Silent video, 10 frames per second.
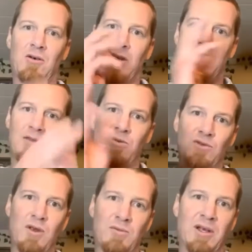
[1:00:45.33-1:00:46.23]
Okay, those
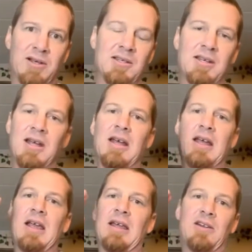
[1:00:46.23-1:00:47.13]
three places.
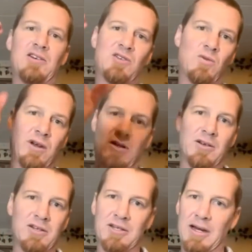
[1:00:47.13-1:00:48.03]
And it just went
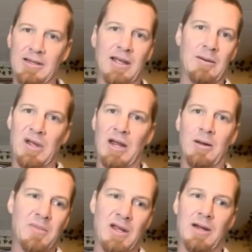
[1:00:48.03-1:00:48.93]
on just like that. Bam,
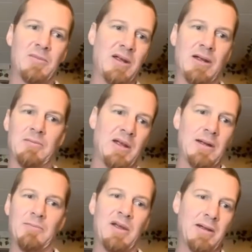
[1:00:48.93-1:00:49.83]
bam, bam,
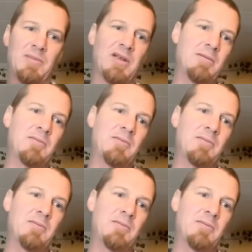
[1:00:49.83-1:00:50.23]
bam, bam, bam.